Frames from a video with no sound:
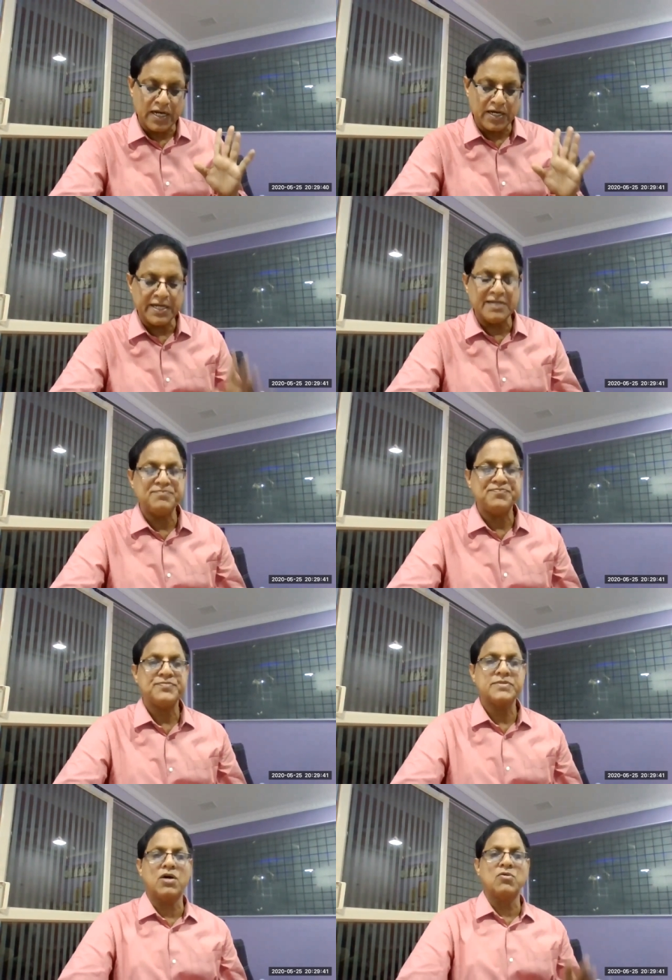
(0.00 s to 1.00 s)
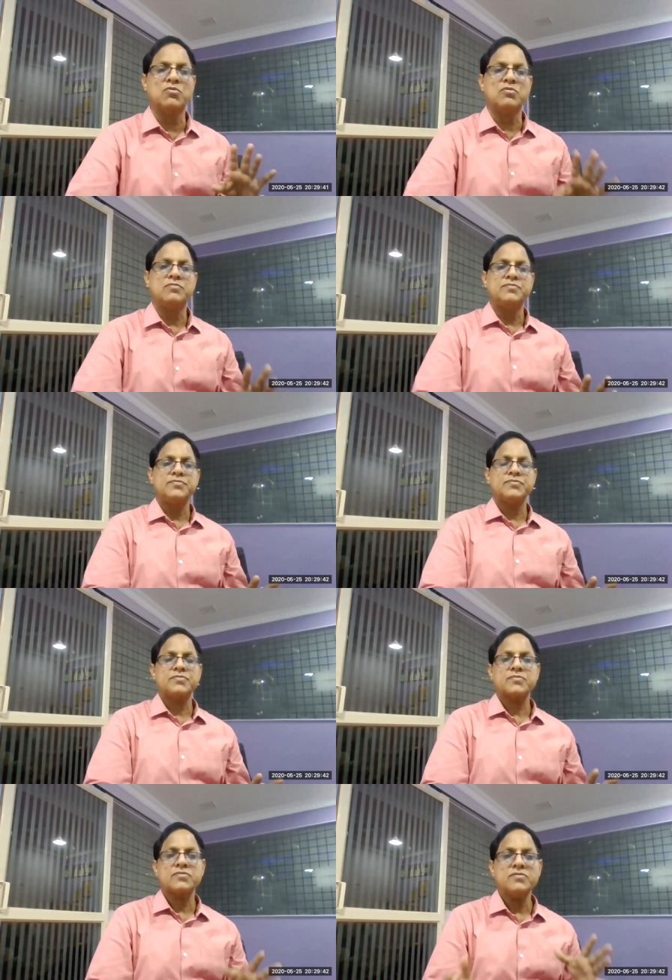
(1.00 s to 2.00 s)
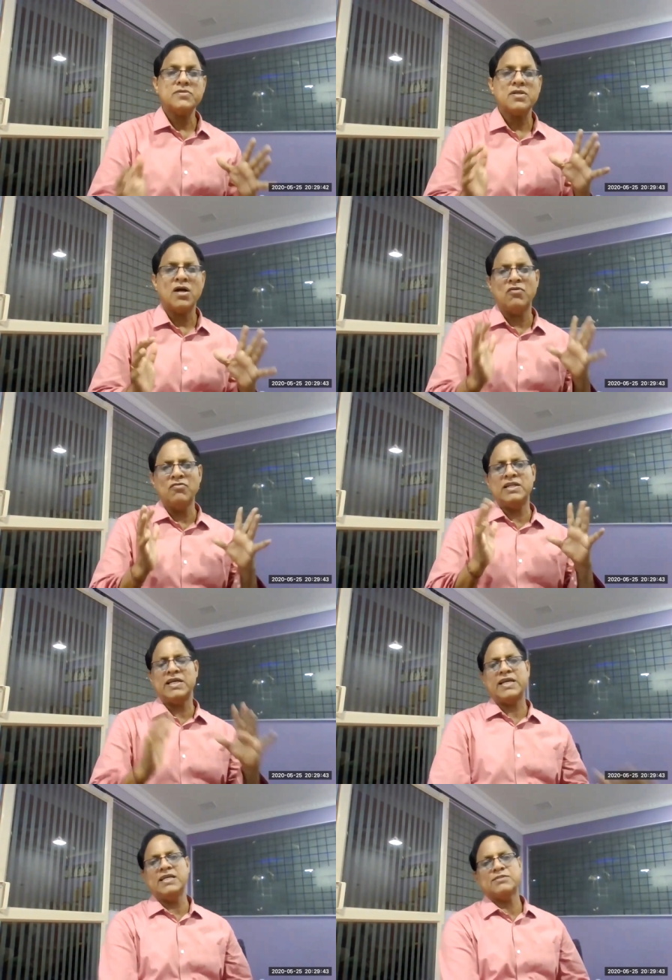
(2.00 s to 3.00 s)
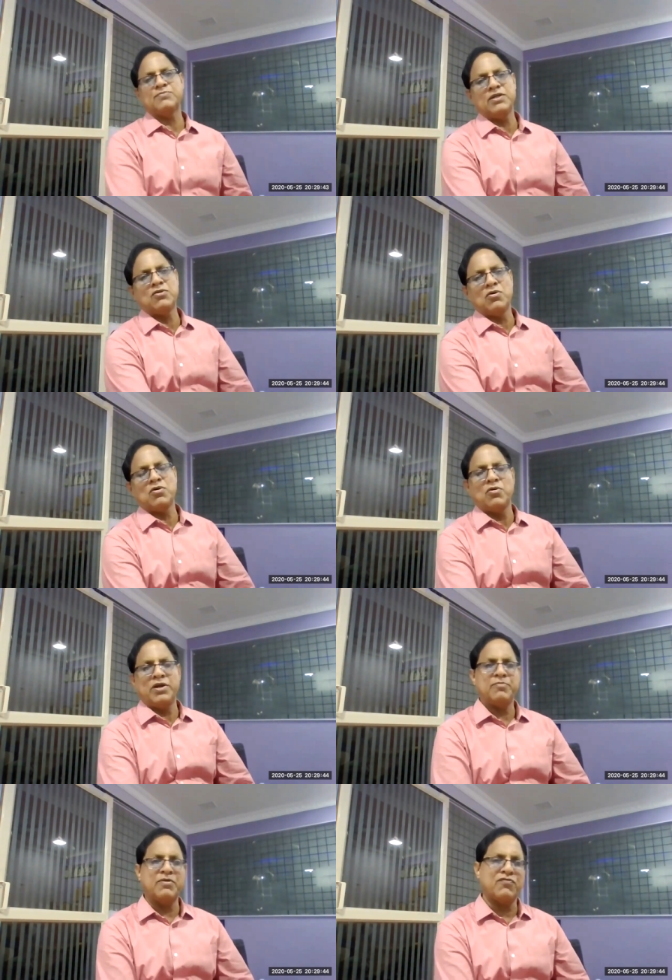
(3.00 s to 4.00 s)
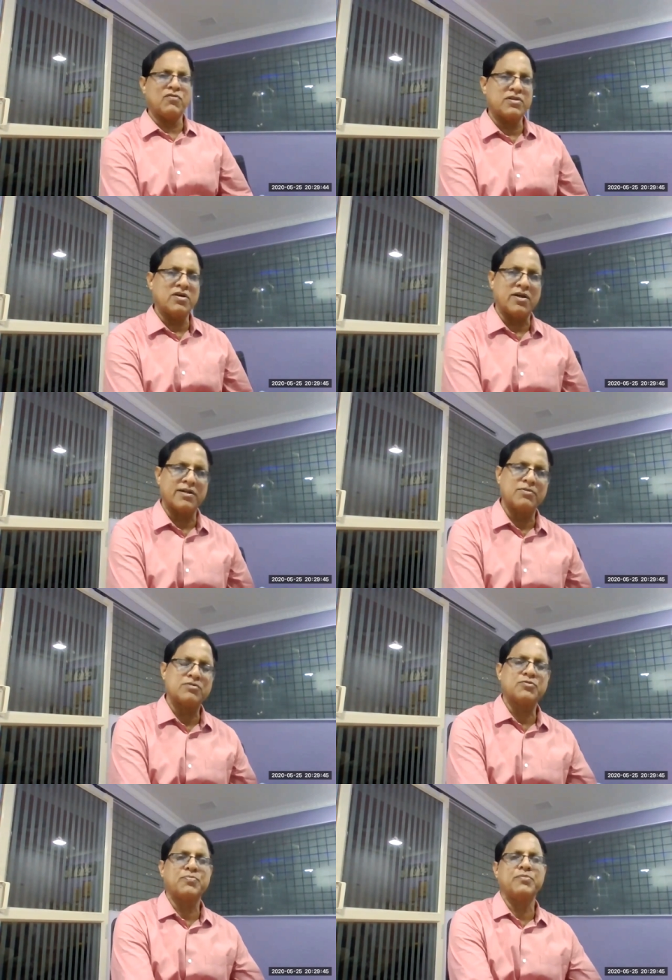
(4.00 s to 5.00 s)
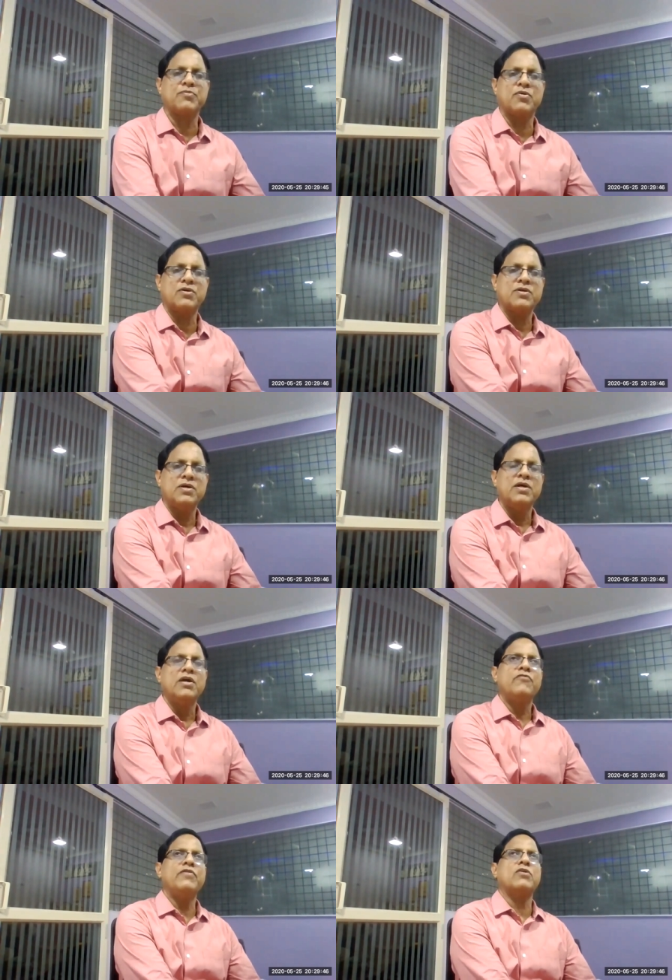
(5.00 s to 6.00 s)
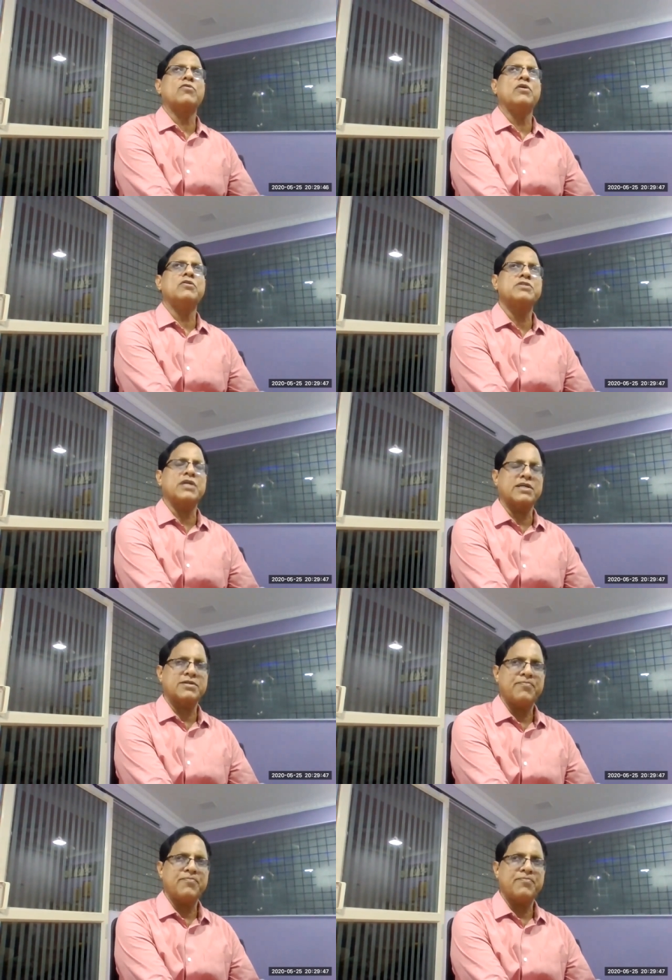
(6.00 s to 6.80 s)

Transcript: Okay. Now, how will the case be going before the Supreme Court? We are going to check.